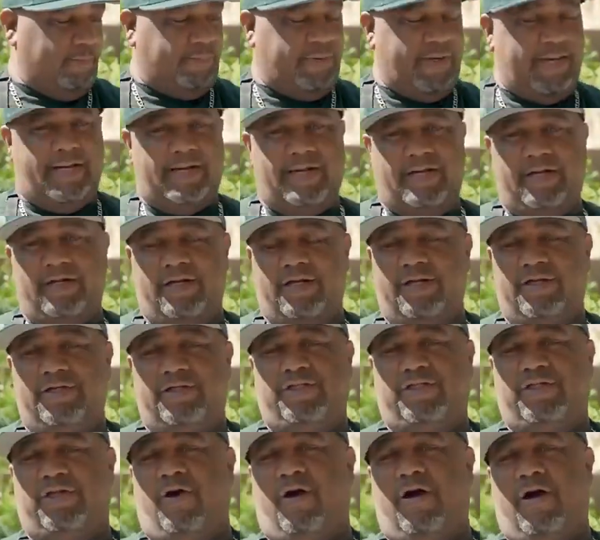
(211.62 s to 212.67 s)
pellet,
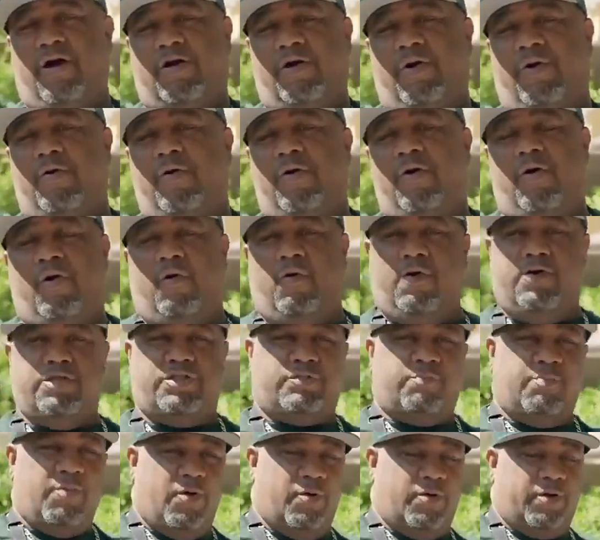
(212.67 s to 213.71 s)
charcoal, or a
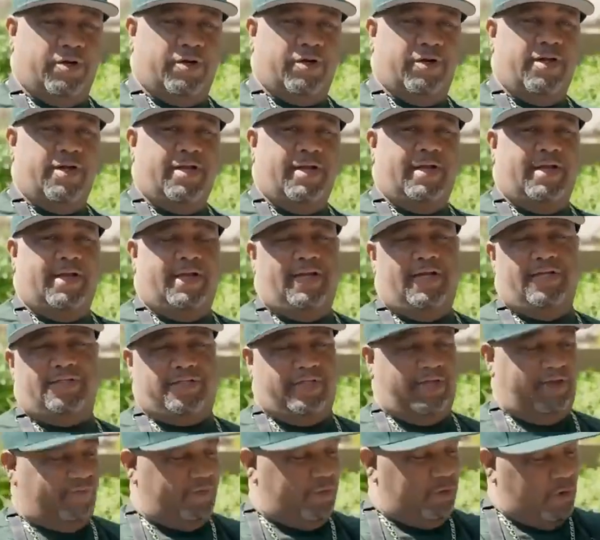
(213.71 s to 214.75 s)
smoker.
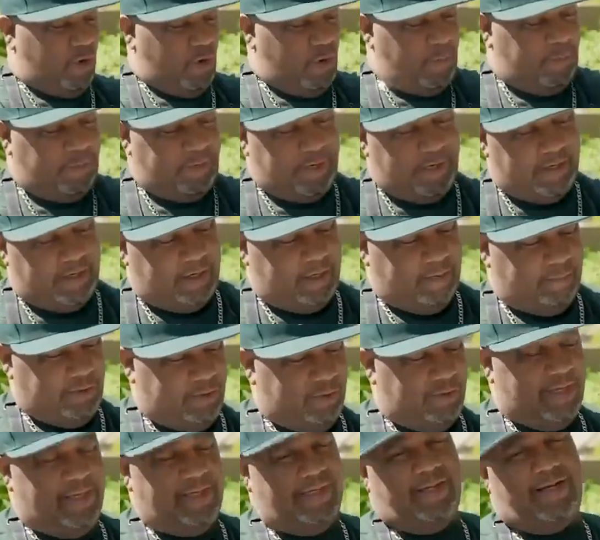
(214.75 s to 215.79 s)
Listen, if you open that up,
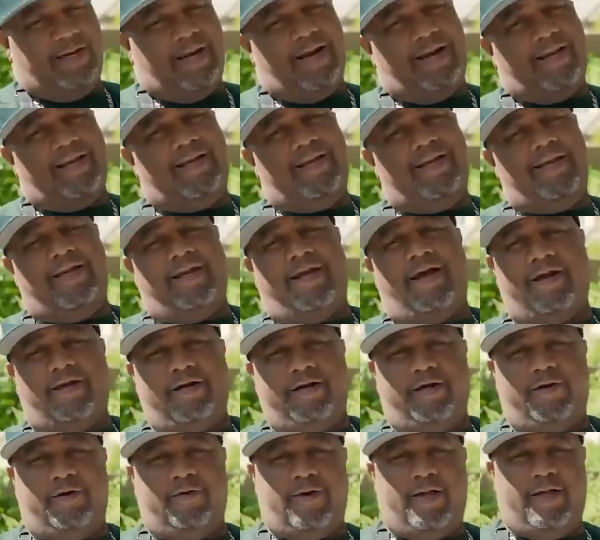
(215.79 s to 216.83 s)
you're letting a lot of heat out of
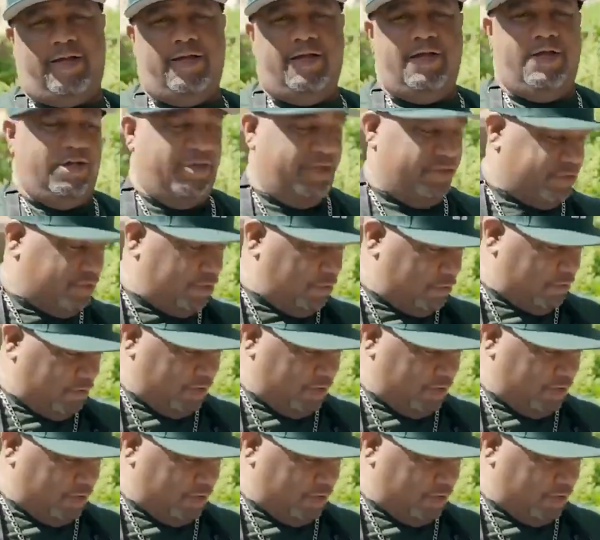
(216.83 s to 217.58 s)
there, right? So